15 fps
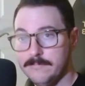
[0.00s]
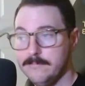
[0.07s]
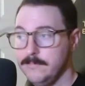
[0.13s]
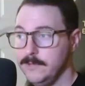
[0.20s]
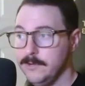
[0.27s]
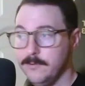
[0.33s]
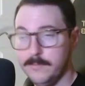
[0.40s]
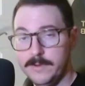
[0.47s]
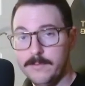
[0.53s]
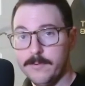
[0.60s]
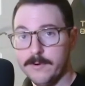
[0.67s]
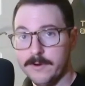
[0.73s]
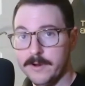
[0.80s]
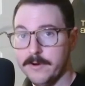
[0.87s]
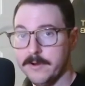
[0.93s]
we
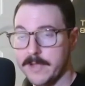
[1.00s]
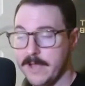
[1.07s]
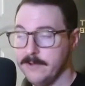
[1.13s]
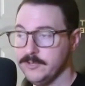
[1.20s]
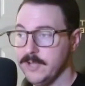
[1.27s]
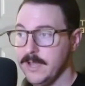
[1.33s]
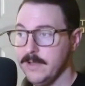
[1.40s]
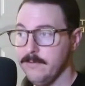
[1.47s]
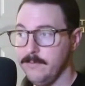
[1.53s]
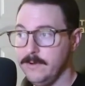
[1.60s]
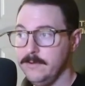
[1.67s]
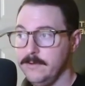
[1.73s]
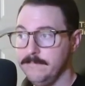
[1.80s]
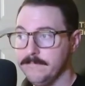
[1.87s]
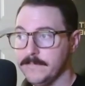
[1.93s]
were here at Couch Cat,
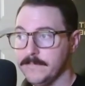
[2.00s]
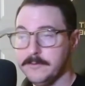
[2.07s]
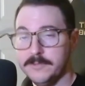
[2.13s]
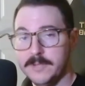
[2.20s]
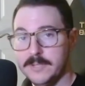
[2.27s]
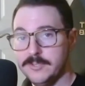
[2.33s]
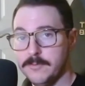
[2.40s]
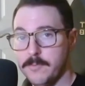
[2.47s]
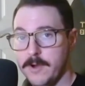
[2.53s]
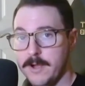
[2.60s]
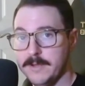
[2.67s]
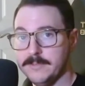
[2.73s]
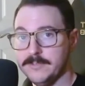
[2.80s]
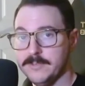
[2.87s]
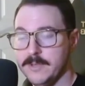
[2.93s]
well, it was a nice
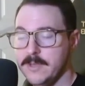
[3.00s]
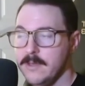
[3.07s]
surprise.